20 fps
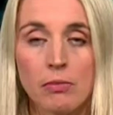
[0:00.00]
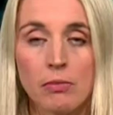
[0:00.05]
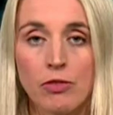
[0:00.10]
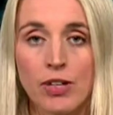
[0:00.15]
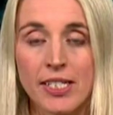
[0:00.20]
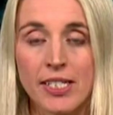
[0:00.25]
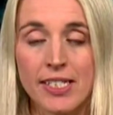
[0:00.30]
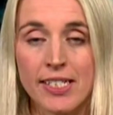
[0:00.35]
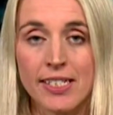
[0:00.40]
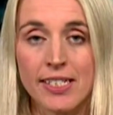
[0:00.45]

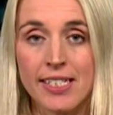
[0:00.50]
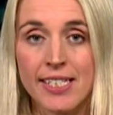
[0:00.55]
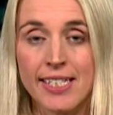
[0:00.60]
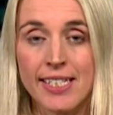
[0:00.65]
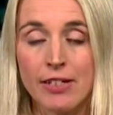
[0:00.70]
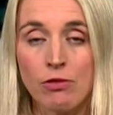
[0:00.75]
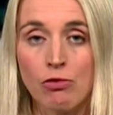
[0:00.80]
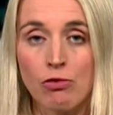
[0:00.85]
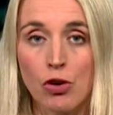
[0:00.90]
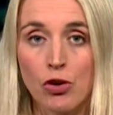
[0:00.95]

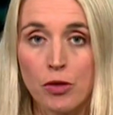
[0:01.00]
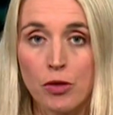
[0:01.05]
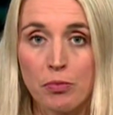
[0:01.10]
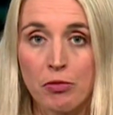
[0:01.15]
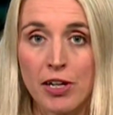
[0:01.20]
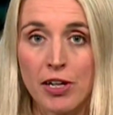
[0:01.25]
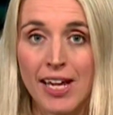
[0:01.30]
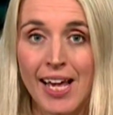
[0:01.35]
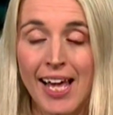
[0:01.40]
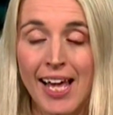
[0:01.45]
residents in
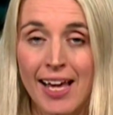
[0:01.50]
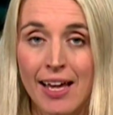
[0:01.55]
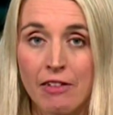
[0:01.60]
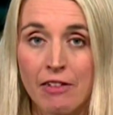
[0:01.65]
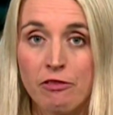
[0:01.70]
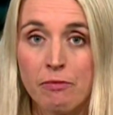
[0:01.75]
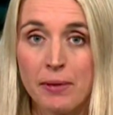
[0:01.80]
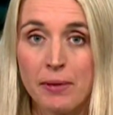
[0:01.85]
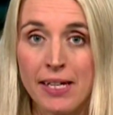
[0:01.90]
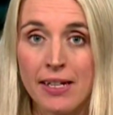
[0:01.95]
Rothbury
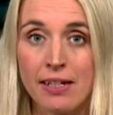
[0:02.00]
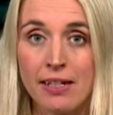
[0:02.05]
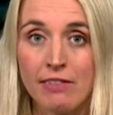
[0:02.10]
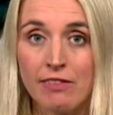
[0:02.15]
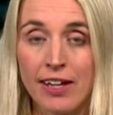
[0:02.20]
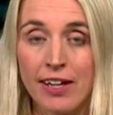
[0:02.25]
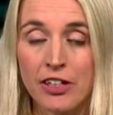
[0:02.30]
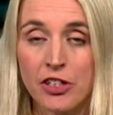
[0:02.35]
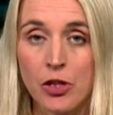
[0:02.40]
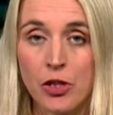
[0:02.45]
have been
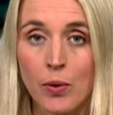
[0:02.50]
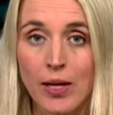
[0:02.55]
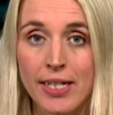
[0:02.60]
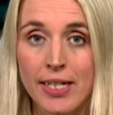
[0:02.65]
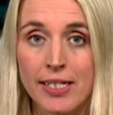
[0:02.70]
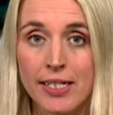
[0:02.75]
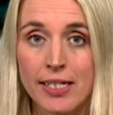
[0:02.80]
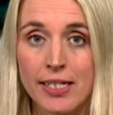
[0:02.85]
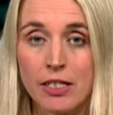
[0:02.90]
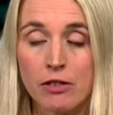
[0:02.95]

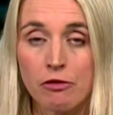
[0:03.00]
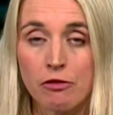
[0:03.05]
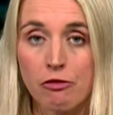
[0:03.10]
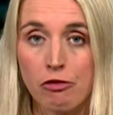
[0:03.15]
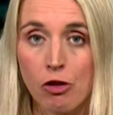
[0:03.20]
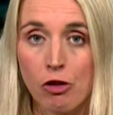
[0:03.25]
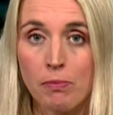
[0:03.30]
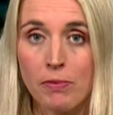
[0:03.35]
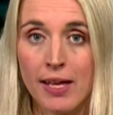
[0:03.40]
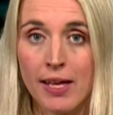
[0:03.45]
evacuated
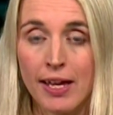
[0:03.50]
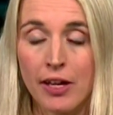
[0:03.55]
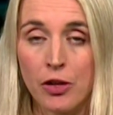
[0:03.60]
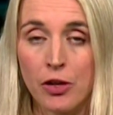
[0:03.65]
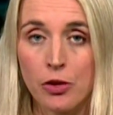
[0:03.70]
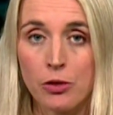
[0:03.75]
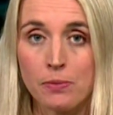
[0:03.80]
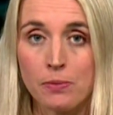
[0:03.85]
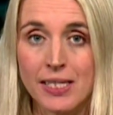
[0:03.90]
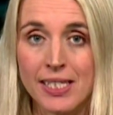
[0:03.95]
from their
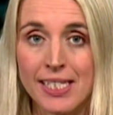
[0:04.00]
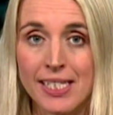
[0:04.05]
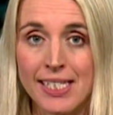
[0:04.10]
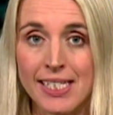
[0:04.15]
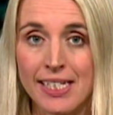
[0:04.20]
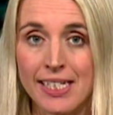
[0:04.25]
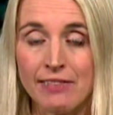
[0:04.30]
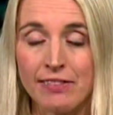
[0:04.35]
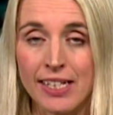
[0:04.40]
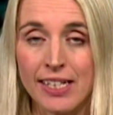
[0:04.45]
homes
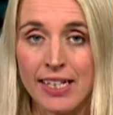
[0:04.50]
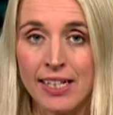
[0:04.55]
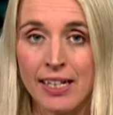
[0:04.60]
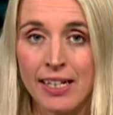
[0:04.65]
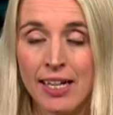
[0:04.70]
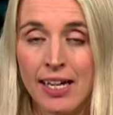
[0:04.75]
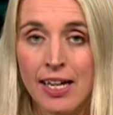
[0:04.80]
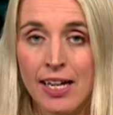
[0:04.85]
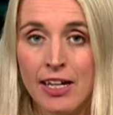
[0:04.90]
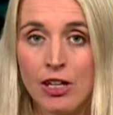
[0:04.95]
this
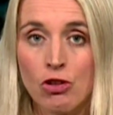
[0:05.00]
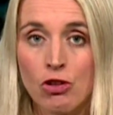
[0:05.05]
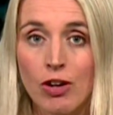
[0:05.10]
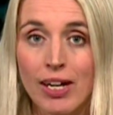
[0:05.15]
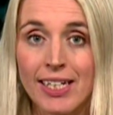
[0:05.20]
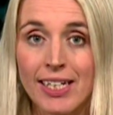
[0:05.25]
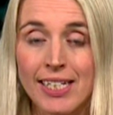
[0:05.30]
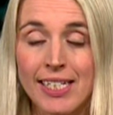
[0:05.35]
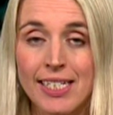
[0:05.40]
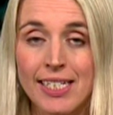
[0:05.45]
evening.
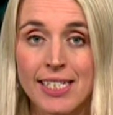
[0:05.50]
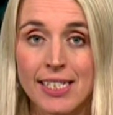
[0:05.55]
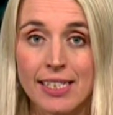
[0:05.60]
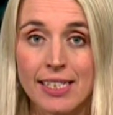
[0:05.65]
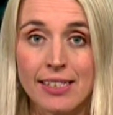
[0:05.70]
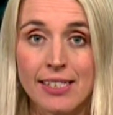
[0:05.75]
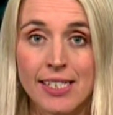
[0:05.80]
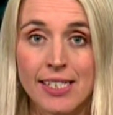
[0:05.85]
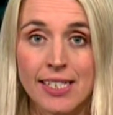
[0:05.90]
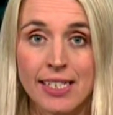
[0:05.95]
Greg
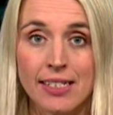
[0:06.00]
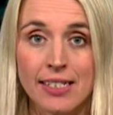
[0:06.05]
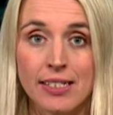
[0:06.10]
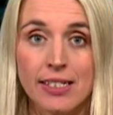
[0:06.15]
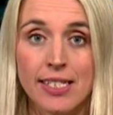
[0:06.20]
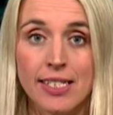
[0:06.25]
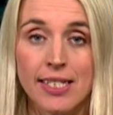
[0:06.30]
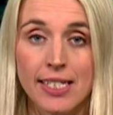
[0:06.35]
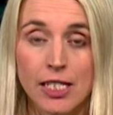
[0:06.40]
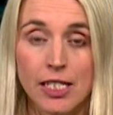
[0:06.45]
Eastiel sent
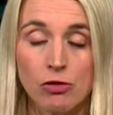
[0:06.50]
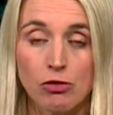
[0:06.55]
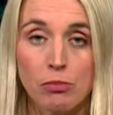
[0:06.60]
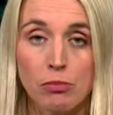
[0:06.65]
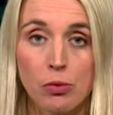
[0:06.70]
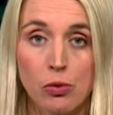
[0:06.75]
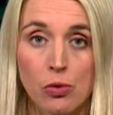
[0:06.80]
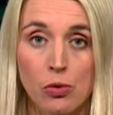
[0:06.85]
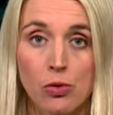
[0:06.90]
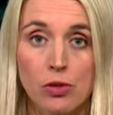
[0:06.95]
us this
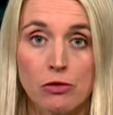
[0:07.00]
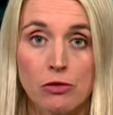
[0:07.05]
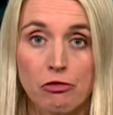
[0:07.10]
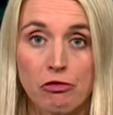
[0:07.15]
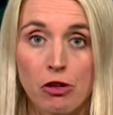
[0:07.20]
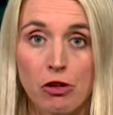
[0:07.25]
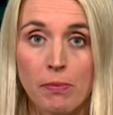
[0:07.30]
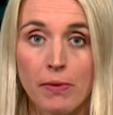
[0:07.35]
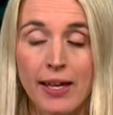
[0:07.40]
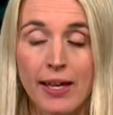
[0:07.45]
report
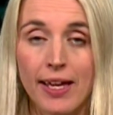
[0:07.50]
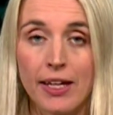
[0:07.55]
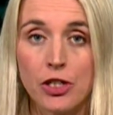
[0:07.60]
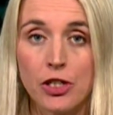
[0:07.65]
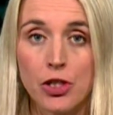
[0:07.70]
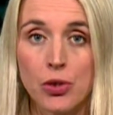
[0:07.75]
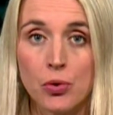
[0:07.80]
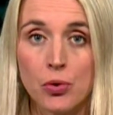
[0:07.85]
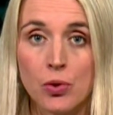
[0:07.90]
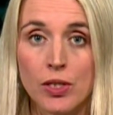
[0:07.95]
from there
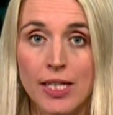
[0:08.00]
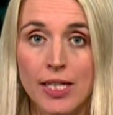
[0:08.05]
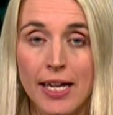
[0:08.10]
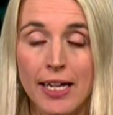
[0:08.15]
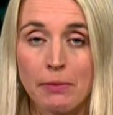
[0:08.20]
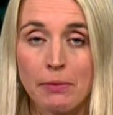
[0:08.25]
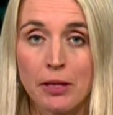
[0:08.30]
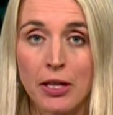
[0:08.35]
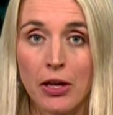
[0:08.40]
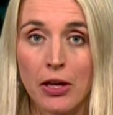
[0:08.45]
a short
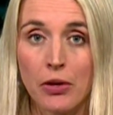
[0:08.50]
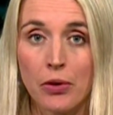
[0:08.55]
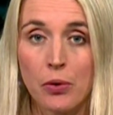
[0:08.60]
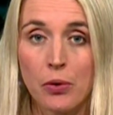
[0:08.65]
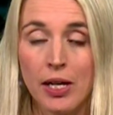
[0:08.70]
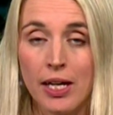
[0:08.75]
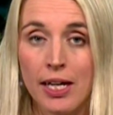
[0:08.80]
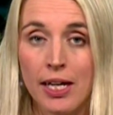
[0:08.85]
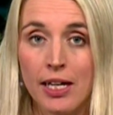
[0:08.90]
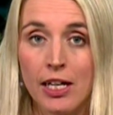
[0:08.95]
time
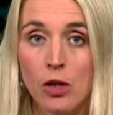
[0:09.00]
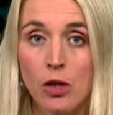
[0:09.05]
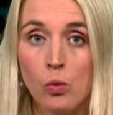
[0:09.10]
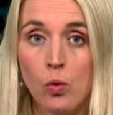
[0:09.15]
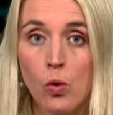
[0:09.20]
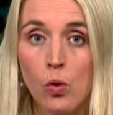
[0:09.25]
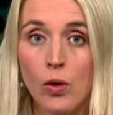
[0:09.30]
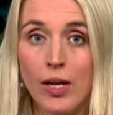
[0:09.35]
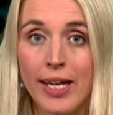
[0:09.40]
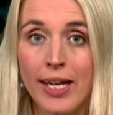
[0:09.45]
ago, a
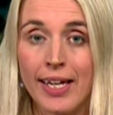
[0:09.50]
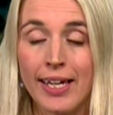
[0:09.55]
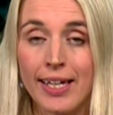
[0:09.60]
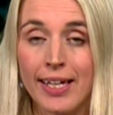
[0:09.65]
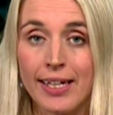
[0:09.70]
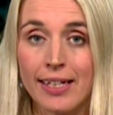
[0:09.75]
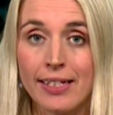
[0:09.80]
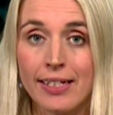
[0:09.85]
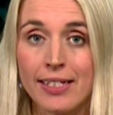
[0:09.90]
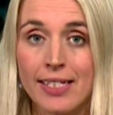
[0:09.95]
warning
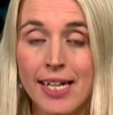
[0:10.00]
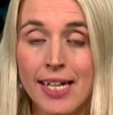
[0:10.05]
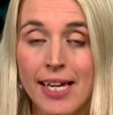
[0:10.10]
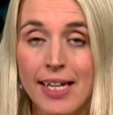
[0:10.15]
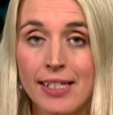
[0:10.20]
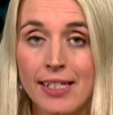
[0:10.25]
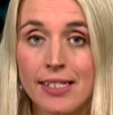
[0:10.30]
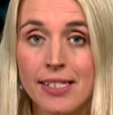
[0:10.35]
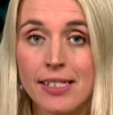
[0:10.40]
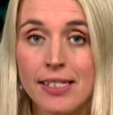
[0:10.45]
it
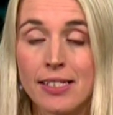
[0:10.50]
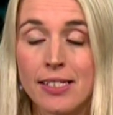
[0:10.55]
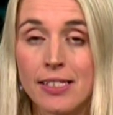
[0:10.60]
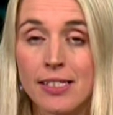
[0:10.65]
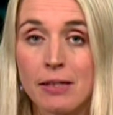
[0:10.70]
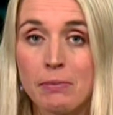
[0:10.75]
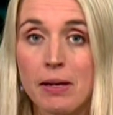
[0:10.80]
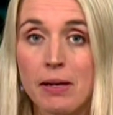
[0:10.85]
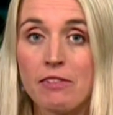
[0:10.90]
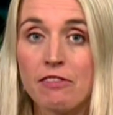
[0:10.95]
contains
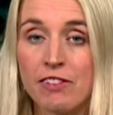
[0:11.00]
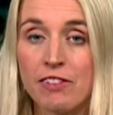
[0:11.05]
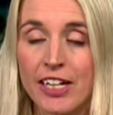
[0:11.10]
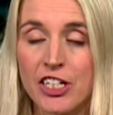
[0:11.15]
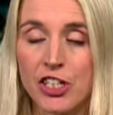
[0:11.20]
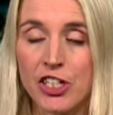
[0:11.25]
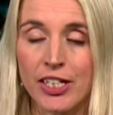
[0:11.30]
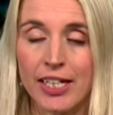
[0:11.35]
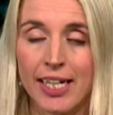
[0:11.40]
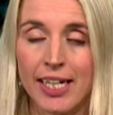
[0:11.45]
some
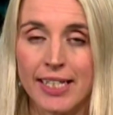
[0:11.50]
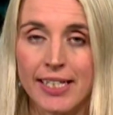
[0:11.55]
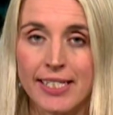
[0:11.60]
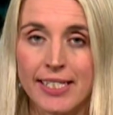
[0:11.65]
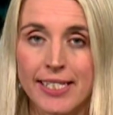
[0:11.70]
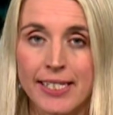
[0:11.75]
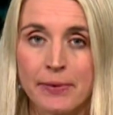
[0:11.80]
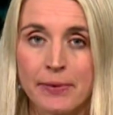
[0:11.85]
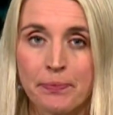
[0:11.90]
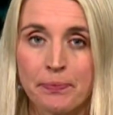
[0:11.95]
flashing
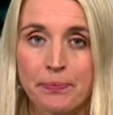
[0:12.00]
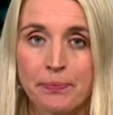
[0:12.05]
lights.